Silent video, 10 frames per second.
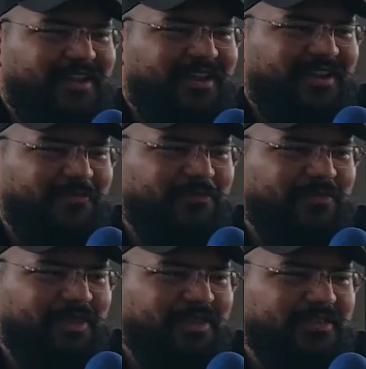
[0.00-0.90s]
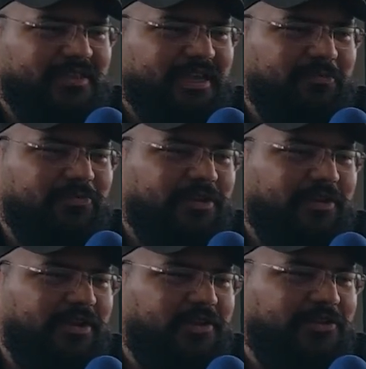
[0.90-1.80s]
because the team
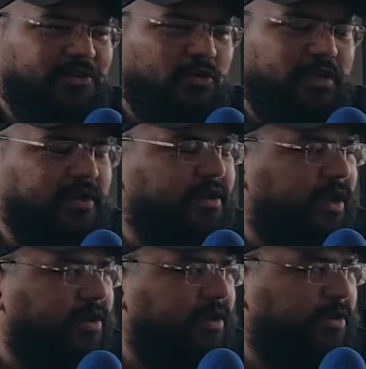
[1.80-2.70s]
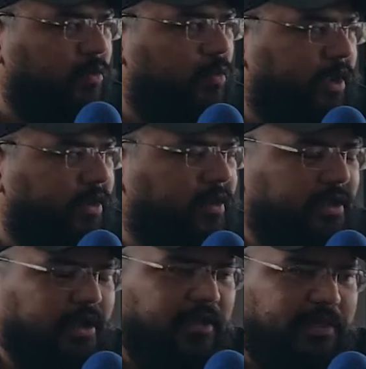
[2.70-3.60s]
sheet didn't show the intent to win.
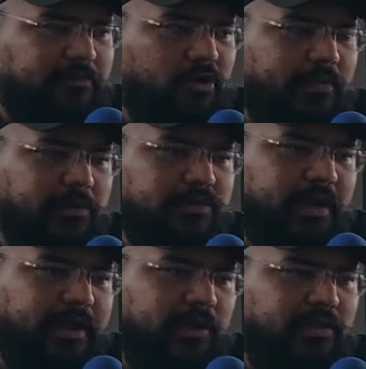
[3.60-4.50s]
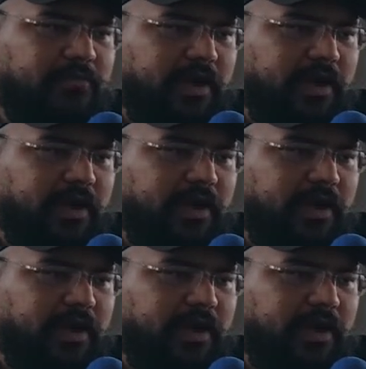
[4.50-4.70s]
I think probably he was banking on the